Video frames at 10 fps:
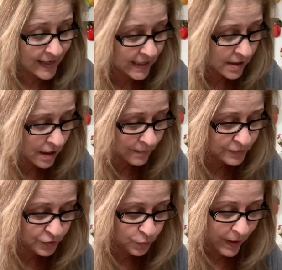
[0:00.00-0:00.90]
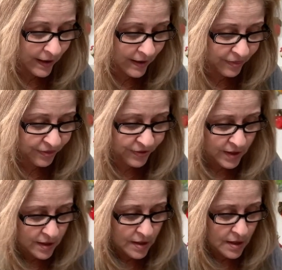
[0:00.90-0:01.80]
then it comes
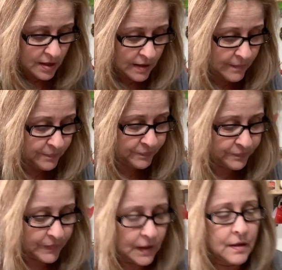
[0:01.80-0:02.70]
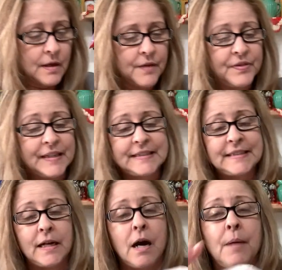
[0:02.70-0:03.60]
with
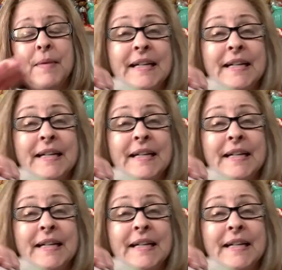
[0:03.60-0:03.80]
this um,